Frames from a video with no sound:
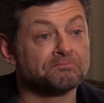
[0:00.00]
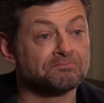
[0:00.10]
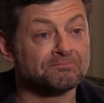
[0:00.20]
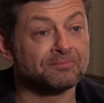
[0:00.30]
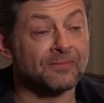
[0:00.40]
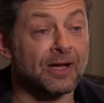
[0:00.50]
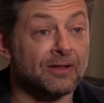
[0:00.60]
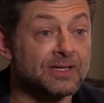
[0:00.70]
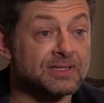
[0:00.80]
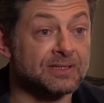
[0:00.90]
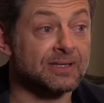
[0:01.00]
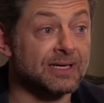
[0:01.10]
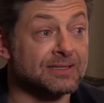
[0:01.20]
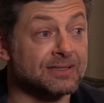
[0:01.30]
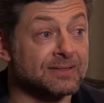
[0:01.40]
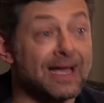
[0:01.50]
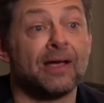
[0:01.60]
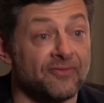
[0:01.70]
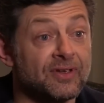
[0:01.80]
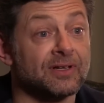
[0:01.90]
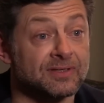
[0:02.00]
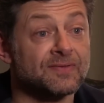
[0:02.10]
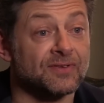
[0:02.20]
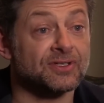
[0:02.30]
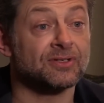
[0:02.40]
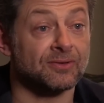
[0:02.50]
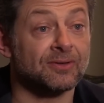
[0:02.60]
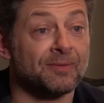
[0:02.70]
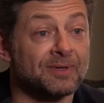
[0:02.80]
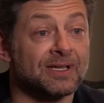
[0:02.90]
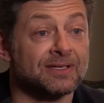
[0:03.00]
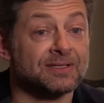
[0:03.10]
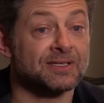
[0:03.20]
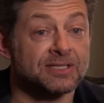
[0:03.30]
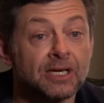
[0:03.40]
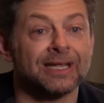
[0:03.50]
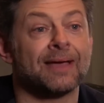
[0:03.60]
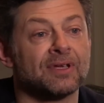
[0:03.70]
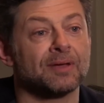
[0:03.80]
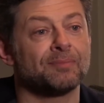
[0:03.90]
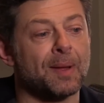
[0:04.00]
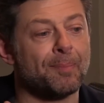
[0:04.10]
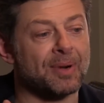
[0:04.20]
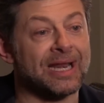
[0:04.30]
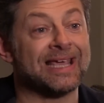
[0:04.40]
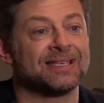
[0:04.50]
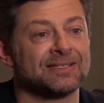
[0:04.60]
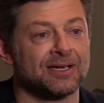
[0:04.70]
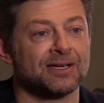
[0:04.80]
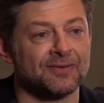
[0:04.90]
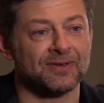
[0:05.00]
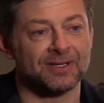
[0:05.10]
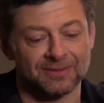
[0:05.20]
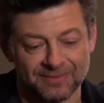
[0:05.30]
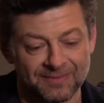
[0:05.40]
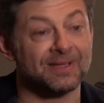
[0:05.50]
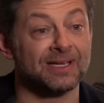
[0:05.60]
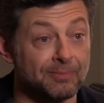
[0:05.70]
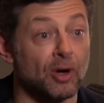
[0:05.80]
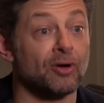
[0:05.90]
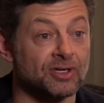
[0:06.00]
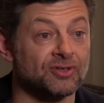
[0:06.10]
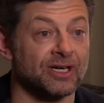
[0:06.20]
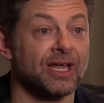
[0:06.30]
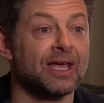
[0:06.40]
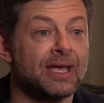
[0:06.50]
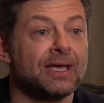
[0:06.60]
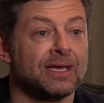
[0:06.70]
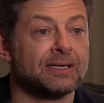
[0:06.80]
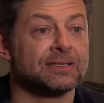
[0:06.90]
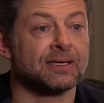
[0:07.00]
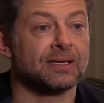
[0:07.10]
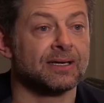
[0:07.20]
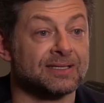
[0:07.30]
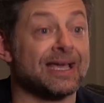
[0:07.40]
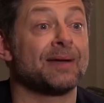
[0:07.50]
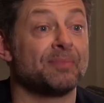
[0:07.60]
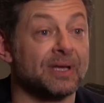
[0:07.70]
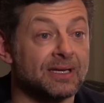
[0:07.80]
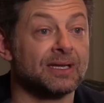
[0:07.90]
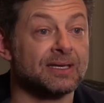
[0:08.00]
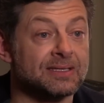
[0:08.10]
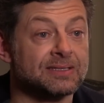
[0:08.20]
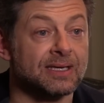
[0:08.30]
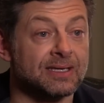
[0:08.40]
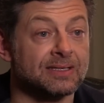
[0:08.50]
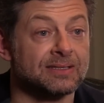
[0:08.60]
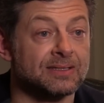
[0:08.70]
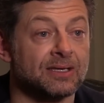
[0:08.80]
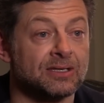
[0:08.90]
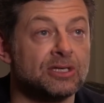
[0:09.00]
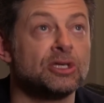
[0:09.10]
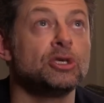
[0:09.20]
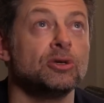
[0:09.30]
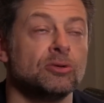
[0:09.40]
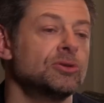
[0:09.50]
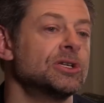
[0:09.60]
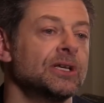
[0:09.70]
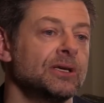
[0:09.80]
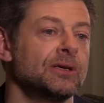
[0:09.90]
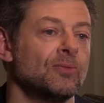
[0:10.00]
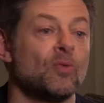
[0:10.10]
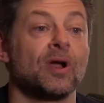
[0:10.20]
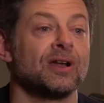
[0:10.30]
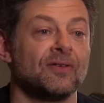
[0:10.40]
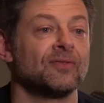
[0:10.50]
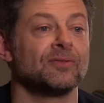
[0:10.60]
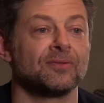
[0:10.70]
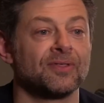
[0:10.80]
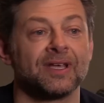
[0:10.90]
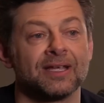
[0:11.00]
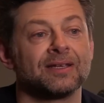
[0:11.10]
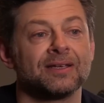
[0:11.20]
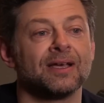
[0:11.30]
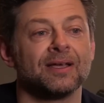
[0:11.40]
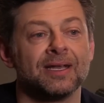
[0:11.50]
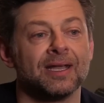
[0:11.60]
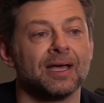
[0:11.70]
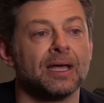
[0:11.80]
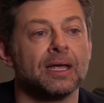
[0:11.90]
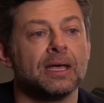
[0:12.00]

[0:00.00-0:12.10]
push. Well, that's that's how it feels for sure. I mean, that's and certainly having a, a place, a kind of little laboratory, is a, a sandpit is is a hugely wonderful thing, and uh,